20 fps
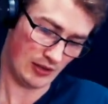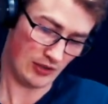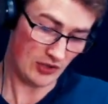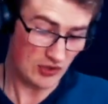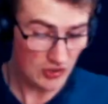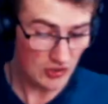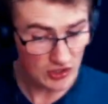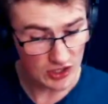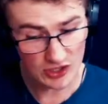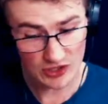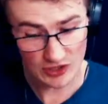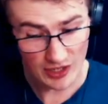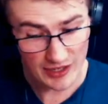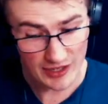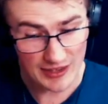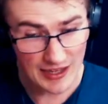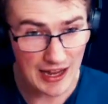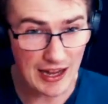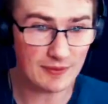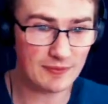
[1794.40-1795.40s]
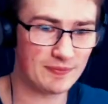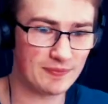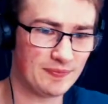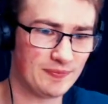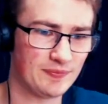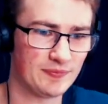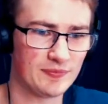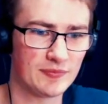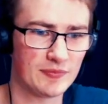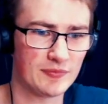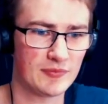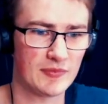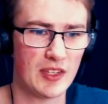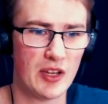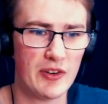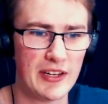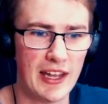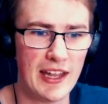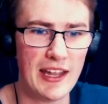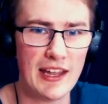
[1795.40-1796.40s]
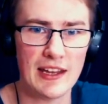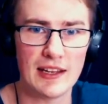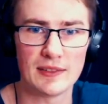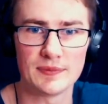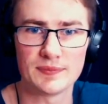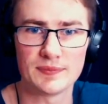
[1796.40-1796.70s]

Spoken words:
Just like that. Okay.